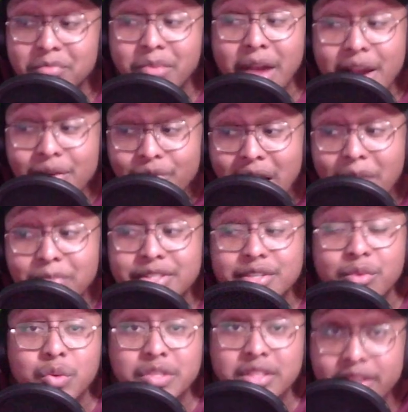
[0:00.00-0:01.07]
Brian
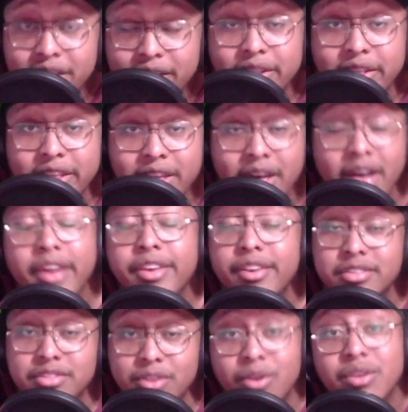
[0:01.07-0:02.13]
Robinson was literally your
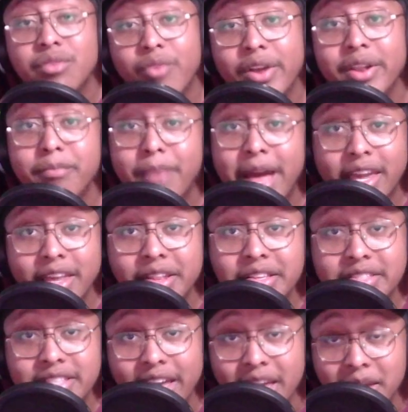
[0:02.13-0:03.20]
starting running back in
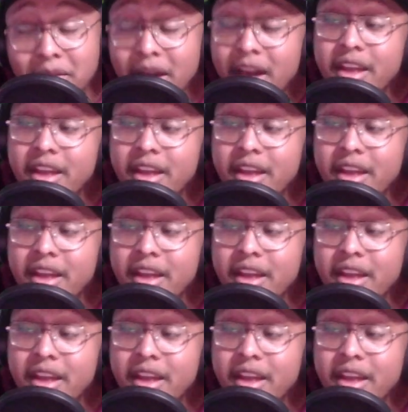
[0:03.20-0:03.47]
this game.